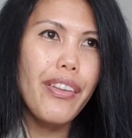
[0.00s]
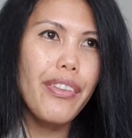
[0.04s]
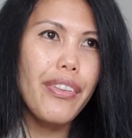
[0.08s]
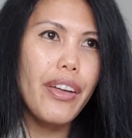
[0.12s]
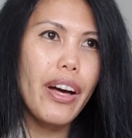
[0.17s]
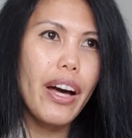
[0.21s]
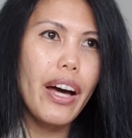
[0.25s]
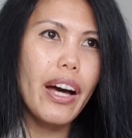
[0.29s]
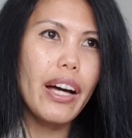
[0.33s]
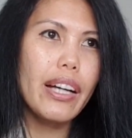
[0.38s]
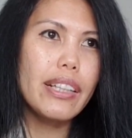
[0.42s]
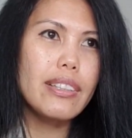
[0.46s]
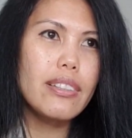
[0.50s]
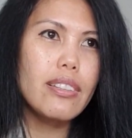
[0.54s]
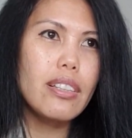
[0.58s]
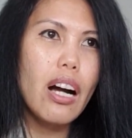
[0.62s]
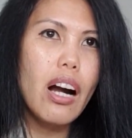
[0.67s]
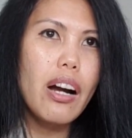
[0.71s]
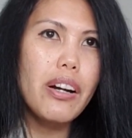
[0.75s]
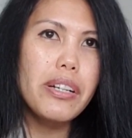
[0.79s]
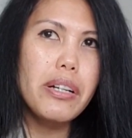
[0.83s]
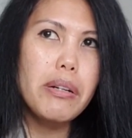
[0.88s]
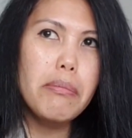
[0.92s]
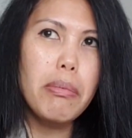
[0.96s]
that
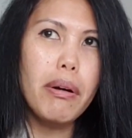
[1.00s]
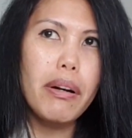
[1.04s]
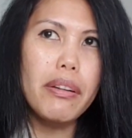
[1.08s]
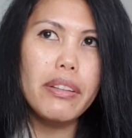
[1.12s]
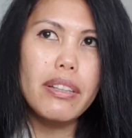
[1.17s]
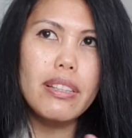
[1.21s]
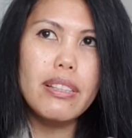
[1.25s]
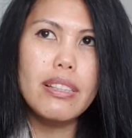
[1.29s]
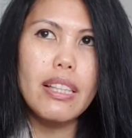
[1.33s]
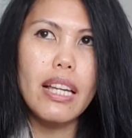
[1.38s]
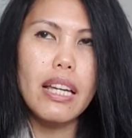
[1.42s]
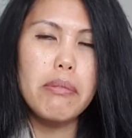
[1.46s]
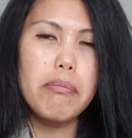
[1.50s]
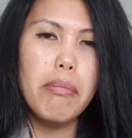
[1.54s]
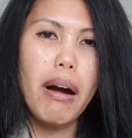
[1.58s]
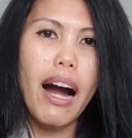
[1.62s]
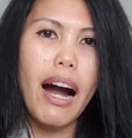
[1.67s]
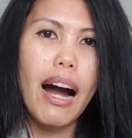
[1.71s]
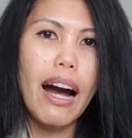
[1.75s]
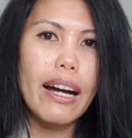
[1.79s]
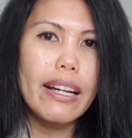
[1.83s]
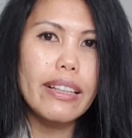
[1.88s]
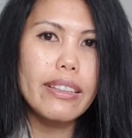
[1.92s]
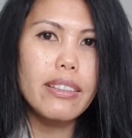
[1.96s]
are about the same
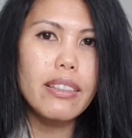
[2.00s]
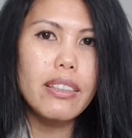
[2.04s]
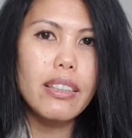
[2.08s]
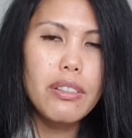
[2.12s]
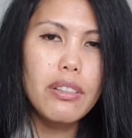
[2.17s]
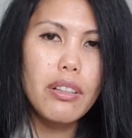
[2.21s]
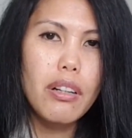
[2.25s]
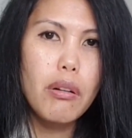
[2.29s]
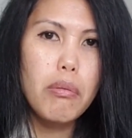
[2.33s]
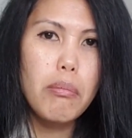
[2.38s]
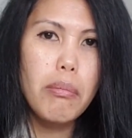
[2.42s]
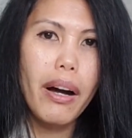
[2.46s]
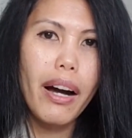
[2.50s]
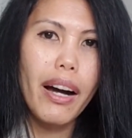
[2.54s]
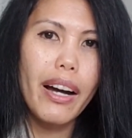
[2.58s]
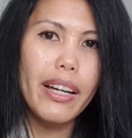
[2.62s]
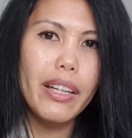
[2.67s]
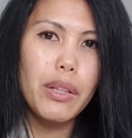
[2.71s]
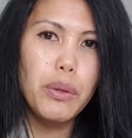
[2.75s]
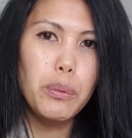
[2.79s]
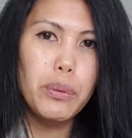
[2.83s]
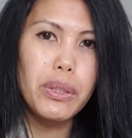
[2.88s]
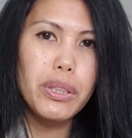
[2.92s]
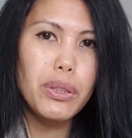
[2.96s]
height, so
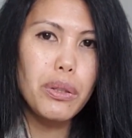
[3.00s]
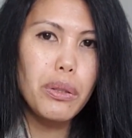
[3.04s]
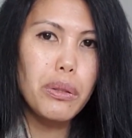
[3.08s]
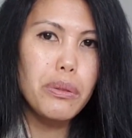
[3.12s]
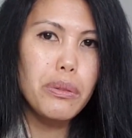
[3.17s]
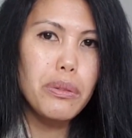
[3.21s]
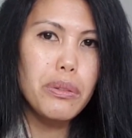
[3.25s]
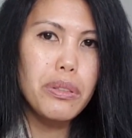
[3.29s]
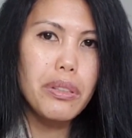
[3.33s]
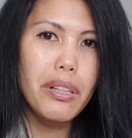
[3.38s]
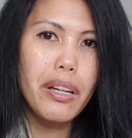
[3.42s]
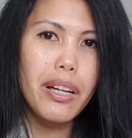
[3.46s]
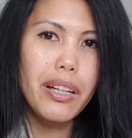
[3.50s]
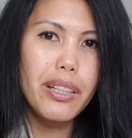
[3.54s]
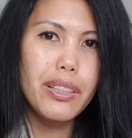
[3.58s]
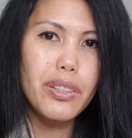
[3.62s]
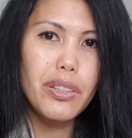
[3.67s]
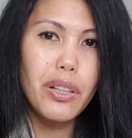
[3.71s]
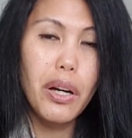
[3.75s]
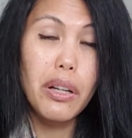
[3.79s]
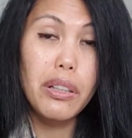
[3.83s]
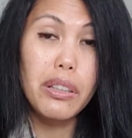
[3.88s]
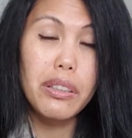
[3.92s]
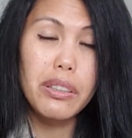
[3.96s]
my windows
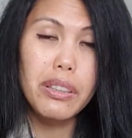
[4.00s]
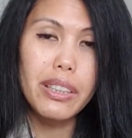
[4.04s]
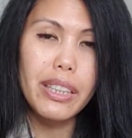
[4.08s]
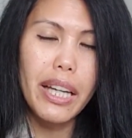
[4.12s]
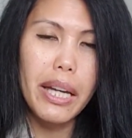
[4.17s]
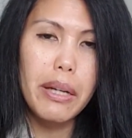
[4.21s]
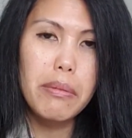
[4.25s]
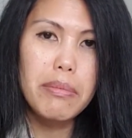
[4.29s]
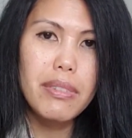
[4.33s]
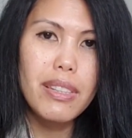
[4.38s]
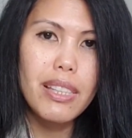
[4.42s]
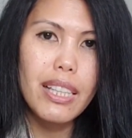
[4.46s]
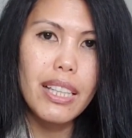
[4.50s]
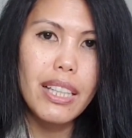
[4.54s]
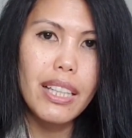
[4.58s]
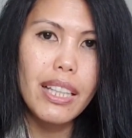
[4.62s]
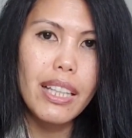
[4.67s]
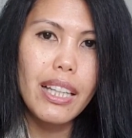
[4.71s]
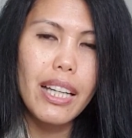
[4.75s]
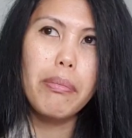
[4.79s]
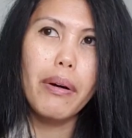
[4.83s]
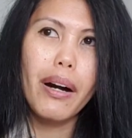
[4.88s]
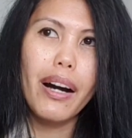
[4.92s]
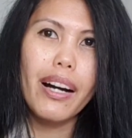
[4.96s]
don't look empty,
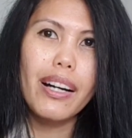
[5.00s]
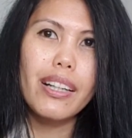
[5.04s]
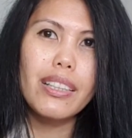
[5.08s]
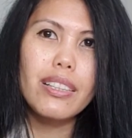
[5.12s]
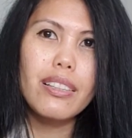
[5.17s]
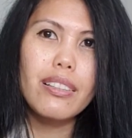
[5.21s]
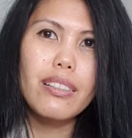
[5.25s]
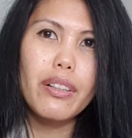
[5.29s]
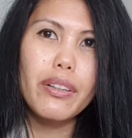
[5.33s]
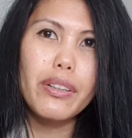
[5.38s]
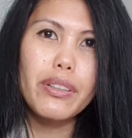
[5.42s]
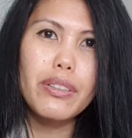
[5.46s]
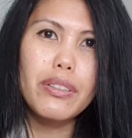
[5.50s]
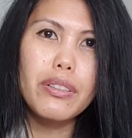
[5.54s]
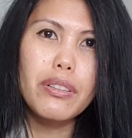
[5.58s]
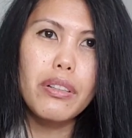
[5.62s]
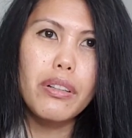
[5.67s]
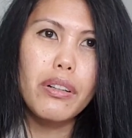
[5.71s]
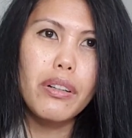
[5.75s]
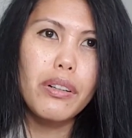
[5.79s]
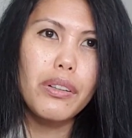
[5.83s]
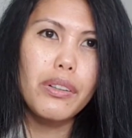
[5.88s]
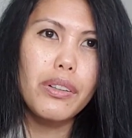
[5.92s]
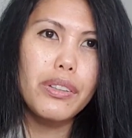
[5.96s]
but
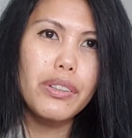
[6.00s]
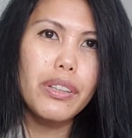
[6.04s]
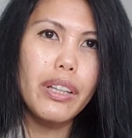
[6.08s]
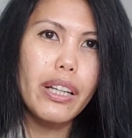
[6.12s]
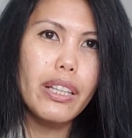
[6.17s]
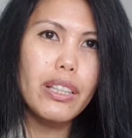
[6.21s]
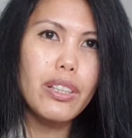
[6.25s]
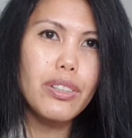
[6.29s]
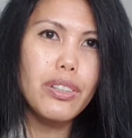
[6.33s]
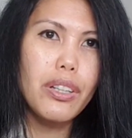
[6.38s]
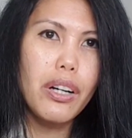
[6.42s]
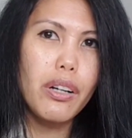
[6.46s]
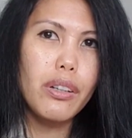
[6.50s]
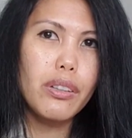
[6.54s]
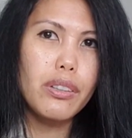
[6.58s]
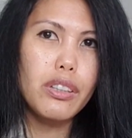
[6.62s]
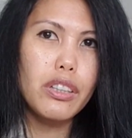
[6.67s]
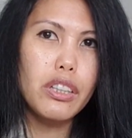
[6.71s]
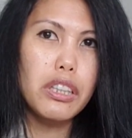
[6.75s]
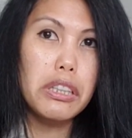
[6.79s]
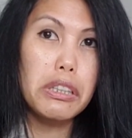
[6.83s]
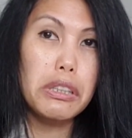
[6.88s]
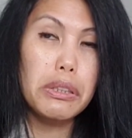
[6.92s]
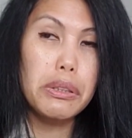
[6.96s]
also they don't
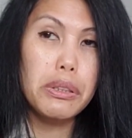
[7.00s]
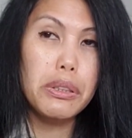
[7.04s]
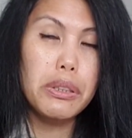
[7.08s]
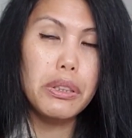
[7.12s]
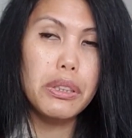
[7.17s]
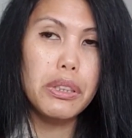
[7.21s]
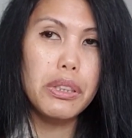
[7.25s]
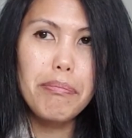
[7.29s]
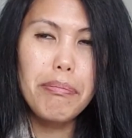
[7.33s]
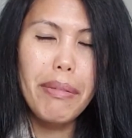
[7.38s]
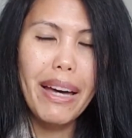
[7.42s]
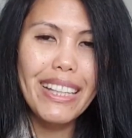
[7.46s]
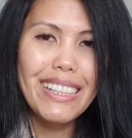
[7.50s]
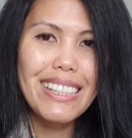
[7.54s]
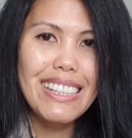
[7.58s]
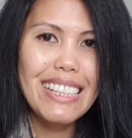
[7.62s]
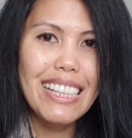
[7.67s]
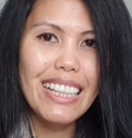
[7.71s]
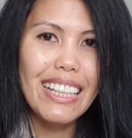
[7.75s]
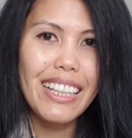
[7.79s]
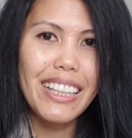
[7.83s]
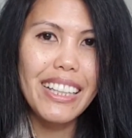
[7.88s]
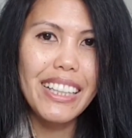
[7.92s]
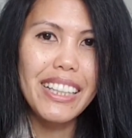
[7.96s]
look
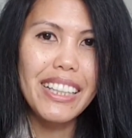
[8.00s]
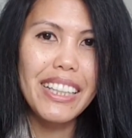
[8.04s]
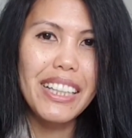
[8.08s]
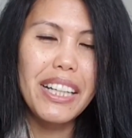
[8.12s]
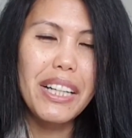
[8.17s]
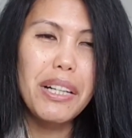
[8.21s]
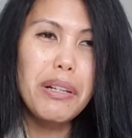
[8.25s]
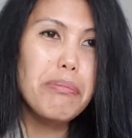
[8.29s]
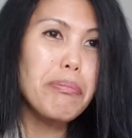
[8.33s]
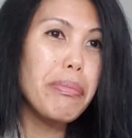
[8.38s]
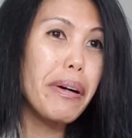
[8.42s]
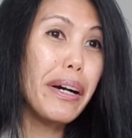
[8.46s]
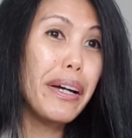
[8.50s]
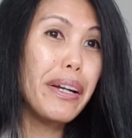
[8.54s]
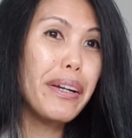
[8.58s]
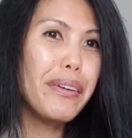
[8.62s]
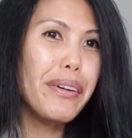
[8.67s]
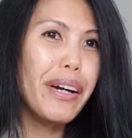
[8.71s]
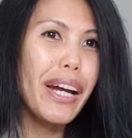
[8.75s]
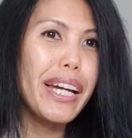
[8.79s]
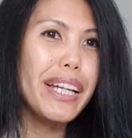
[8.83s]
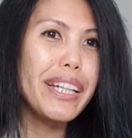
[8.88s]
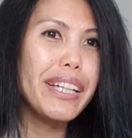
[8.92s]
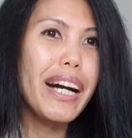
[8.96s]
messy. But
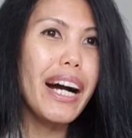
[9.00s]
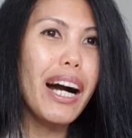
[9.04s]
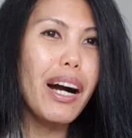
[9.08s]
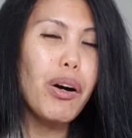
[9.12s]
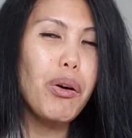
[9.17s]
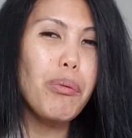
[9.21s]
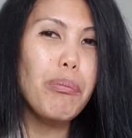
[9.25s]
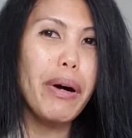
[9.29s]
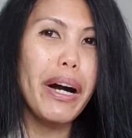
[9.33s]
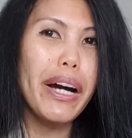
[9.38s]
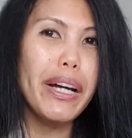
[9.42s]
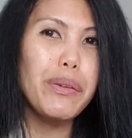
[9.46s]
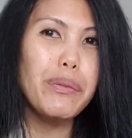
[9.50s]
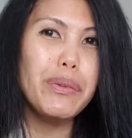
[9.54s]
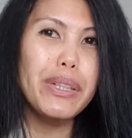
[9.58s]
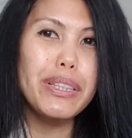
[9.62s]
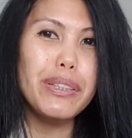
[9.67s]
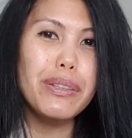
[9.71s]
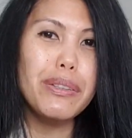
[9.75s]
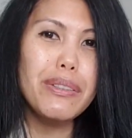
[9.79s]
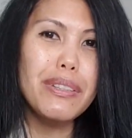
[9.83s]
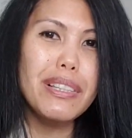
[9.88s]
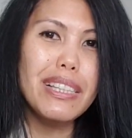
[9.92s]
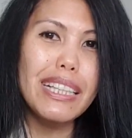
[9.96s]
right now my
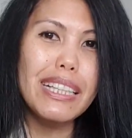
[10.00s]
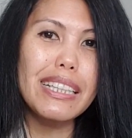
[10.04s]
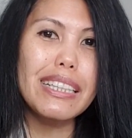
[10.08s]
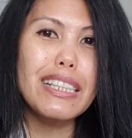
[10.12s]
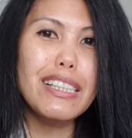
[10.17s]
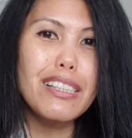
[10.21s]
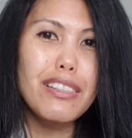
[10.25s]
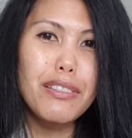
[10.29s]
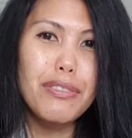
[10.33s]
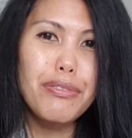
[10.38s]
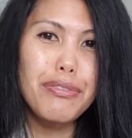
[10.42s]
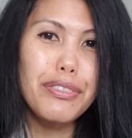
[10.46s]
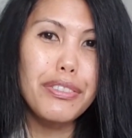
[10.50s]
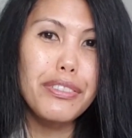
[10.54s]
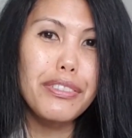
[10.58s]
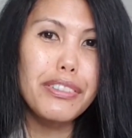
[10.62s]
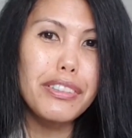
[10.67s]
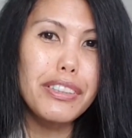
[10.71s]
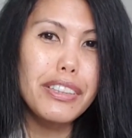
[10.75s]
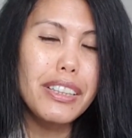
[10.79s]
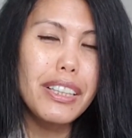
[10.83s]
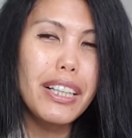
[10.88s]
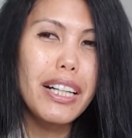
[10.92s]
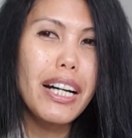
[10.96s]
windowsill is
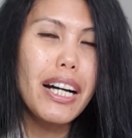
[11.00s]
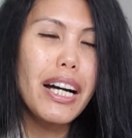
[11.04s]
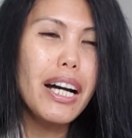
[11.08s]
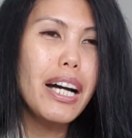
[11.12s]
full